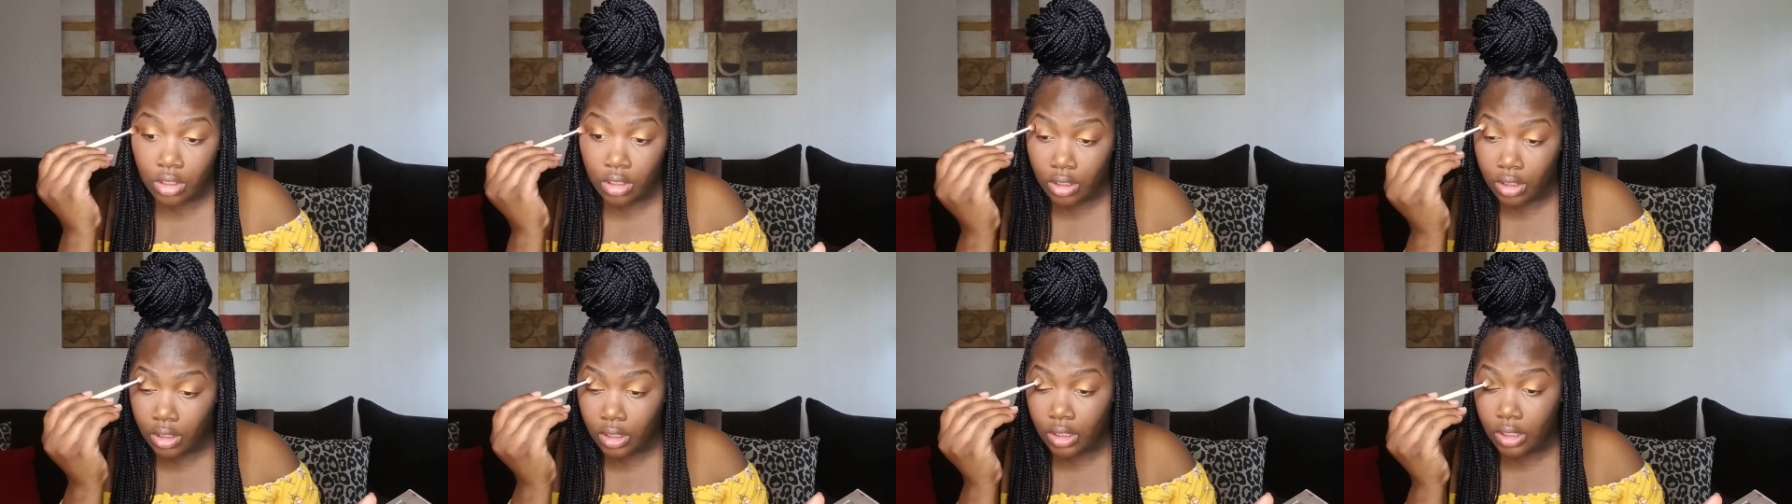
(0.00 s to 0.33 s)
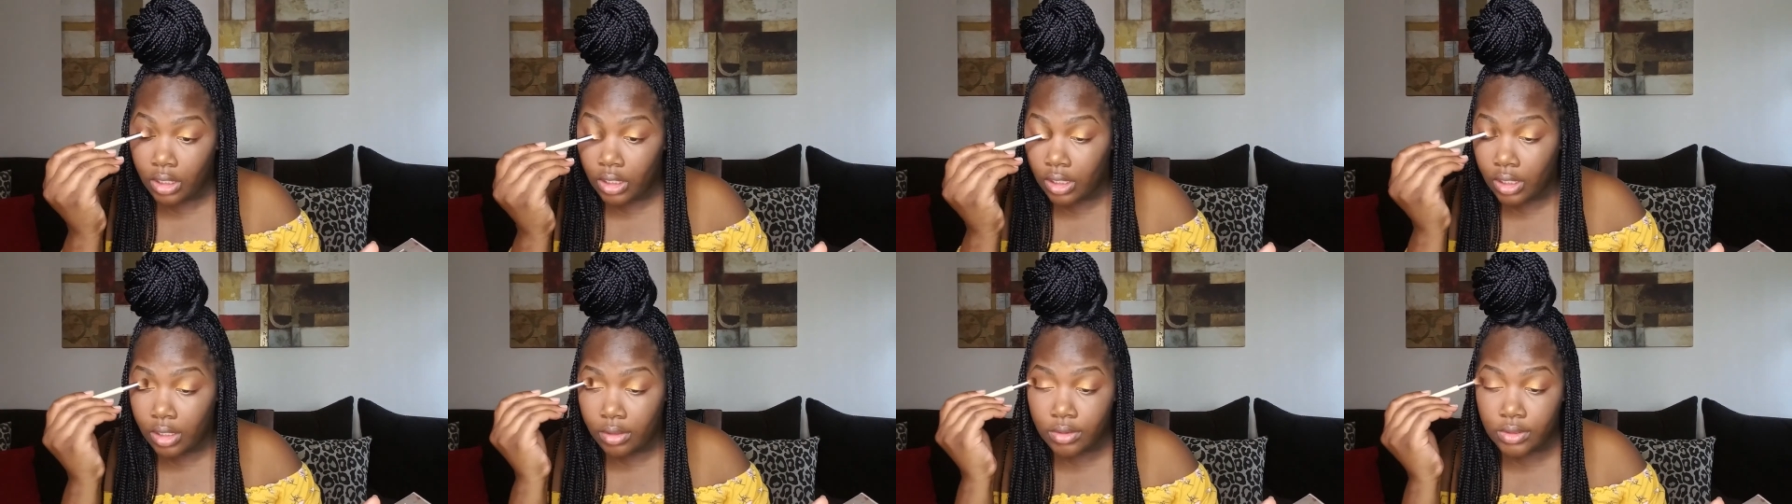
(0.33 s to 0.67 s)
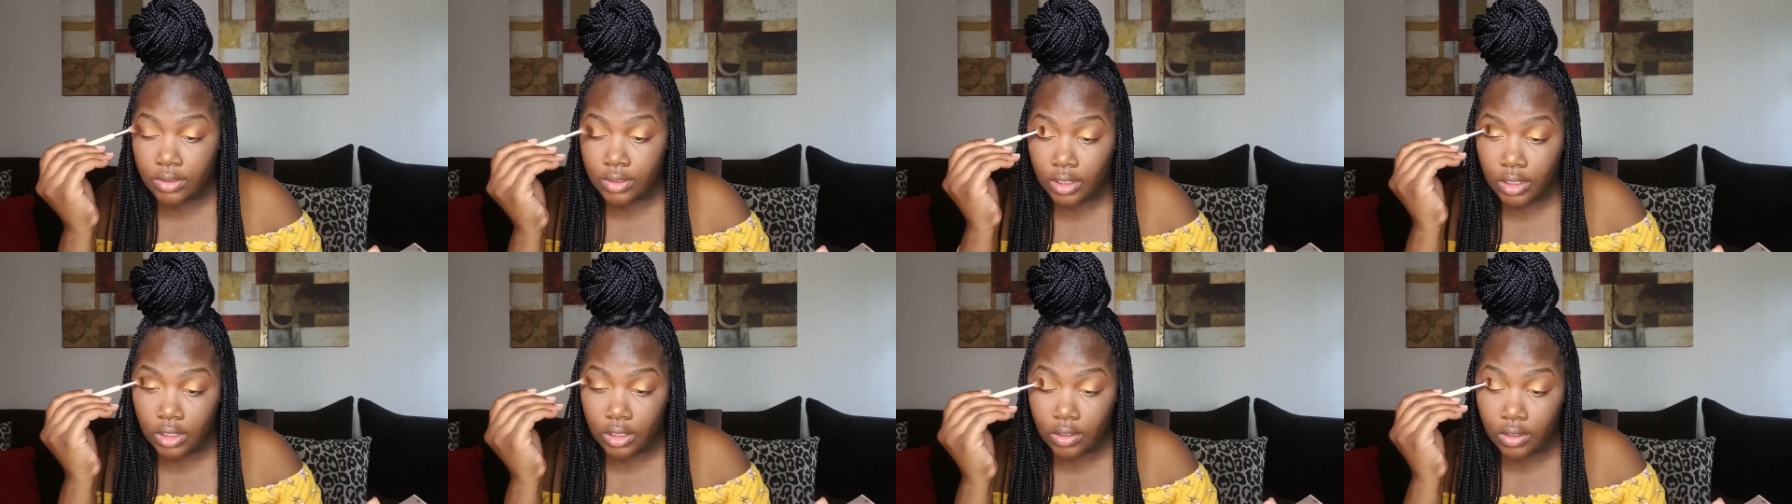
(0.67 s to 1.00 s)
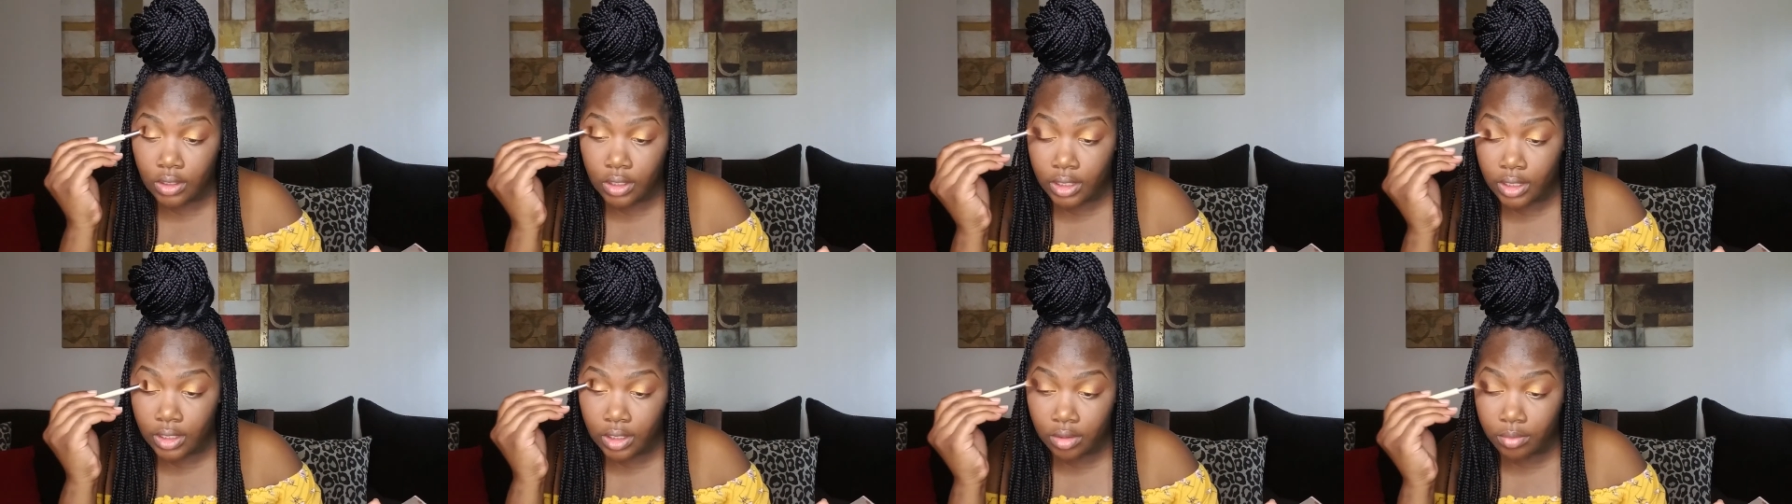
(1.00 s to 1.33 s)
And I'm just going to go
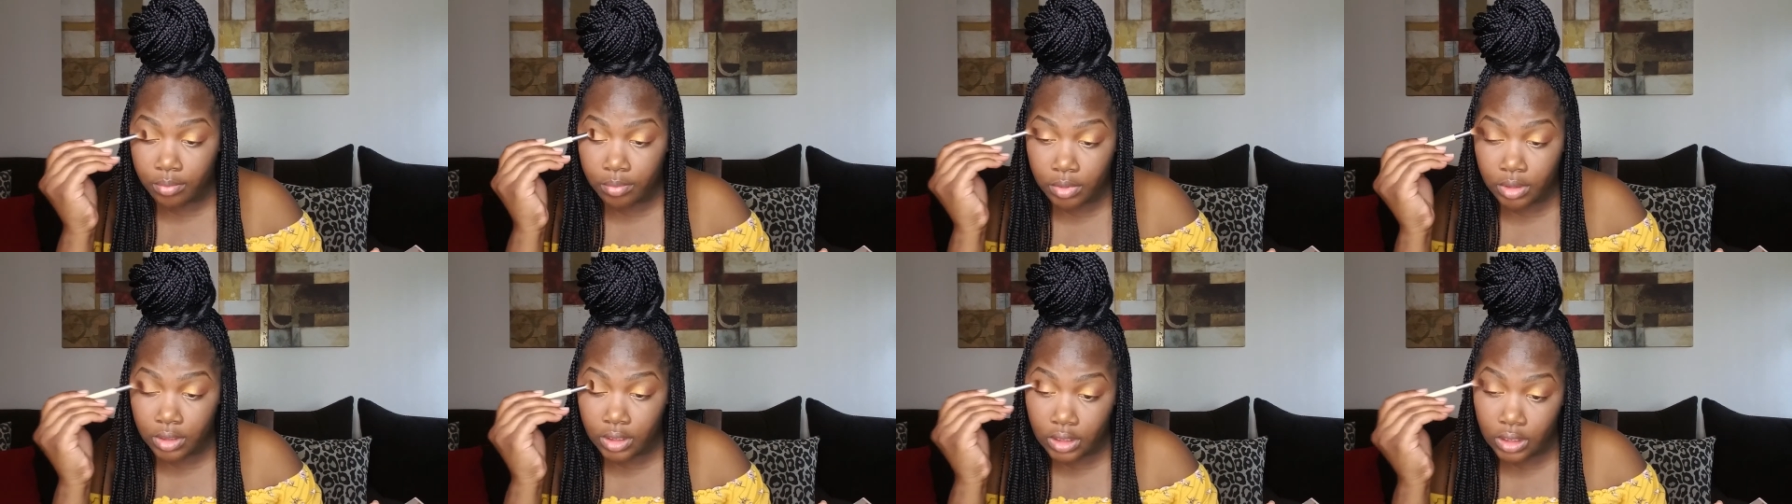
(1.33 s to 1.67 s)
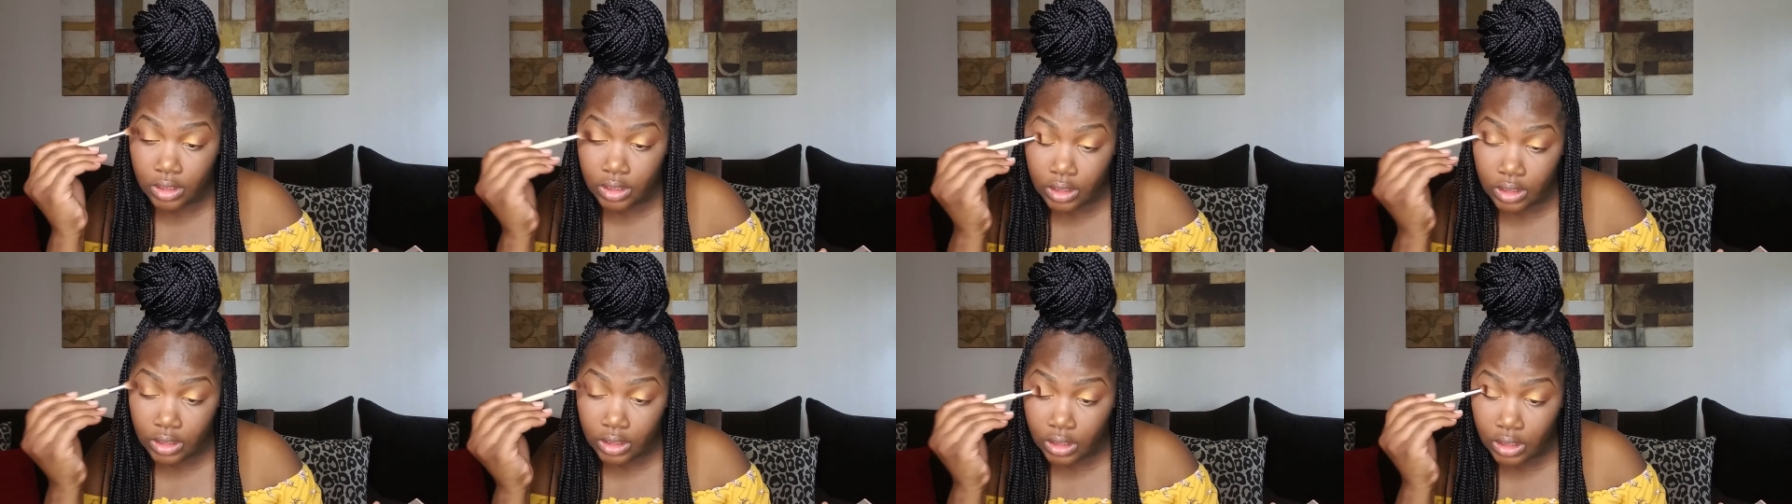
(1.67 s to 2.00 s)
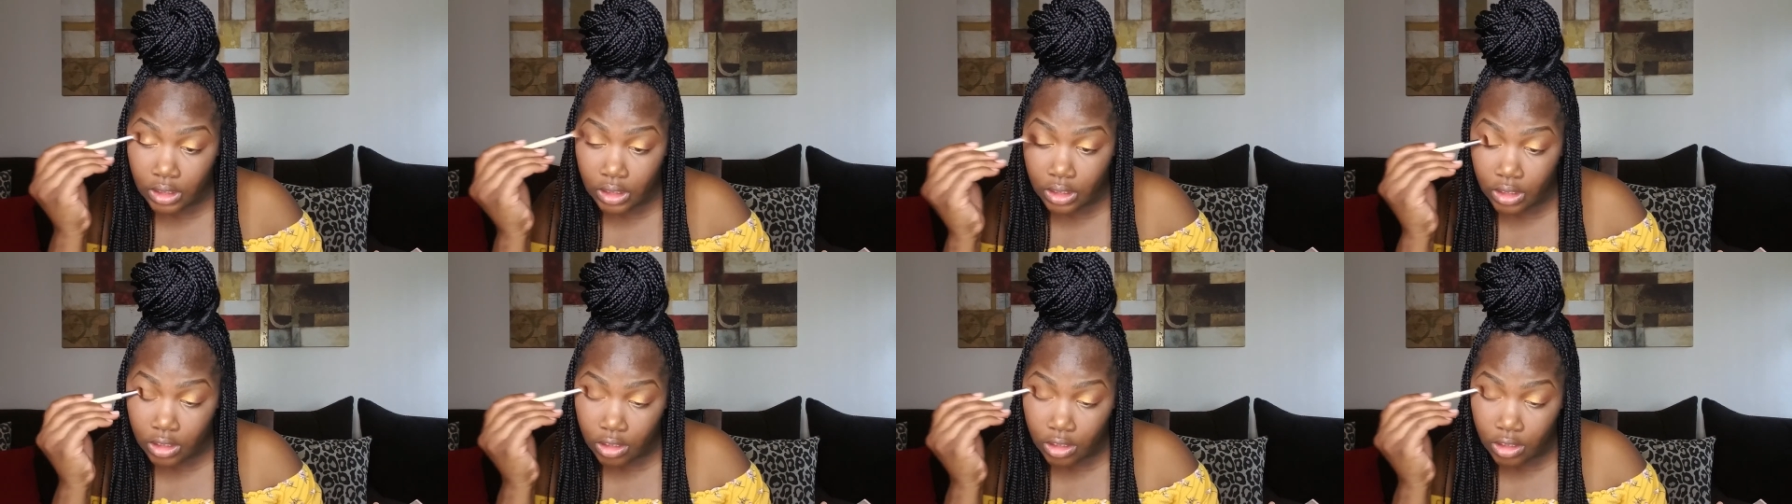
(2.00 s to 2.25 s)
ahead and blend it.